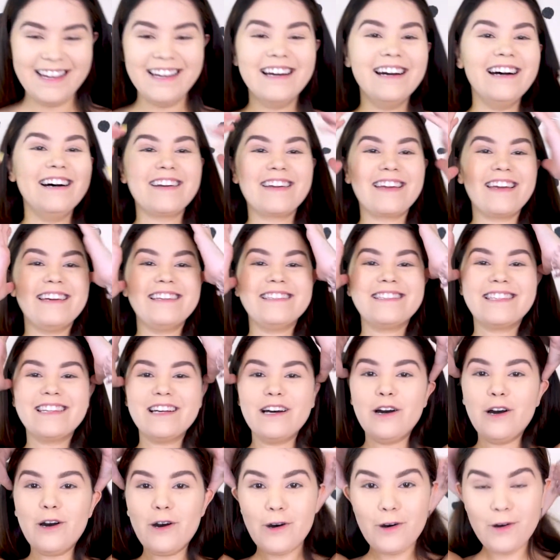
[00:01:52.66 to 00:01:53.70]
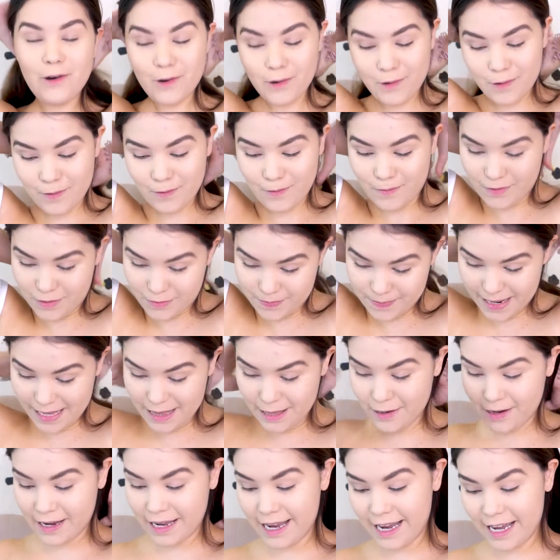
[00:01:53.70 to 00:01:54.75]
Okay, so by
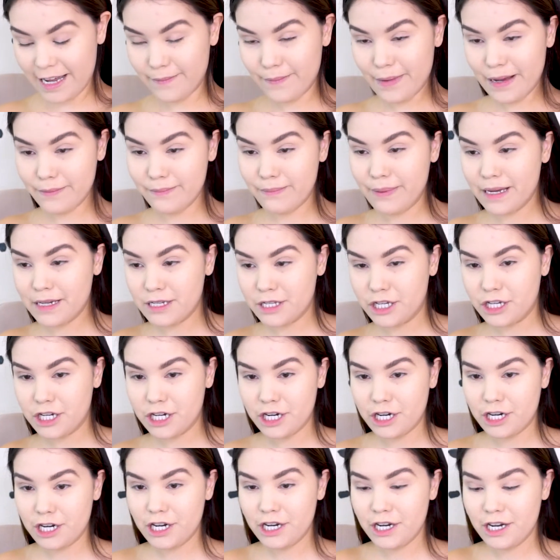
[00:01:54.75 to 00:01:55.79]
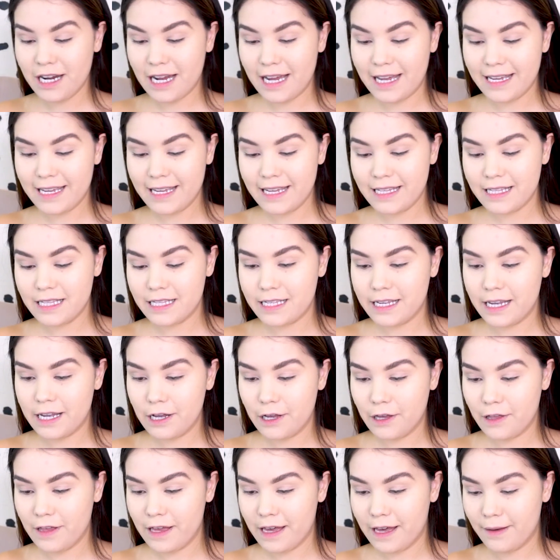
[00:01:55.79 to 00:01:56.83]
looking at my picture, I can
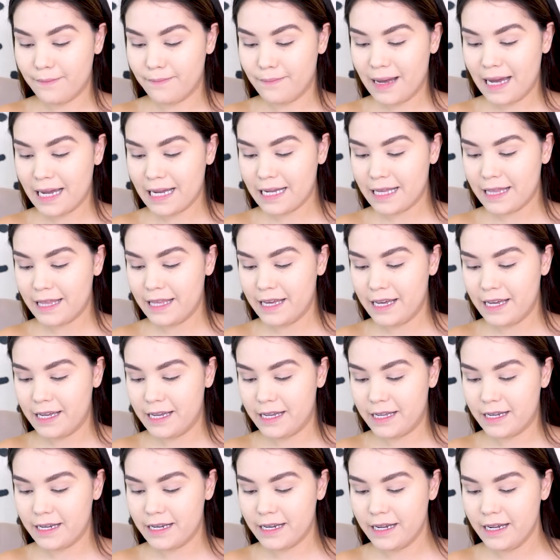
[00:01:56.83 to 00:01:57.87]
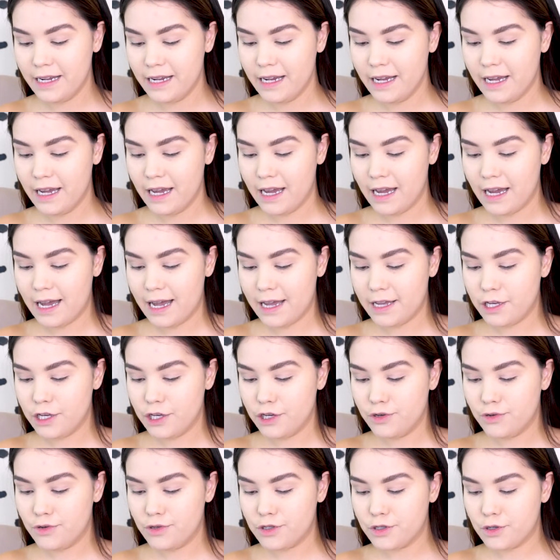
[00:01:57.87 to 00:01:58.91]
tell that back then I
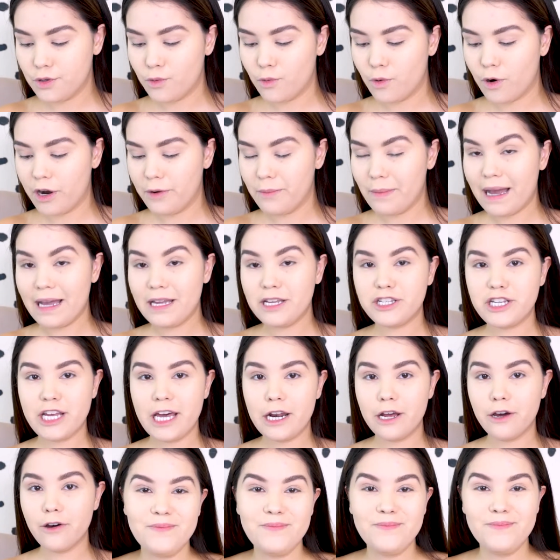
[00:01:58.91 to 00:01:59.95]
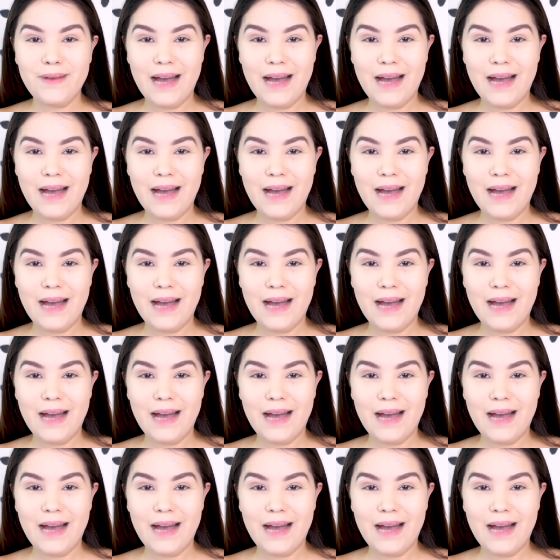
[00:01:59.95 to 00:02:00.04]
used a warm eyeshadow.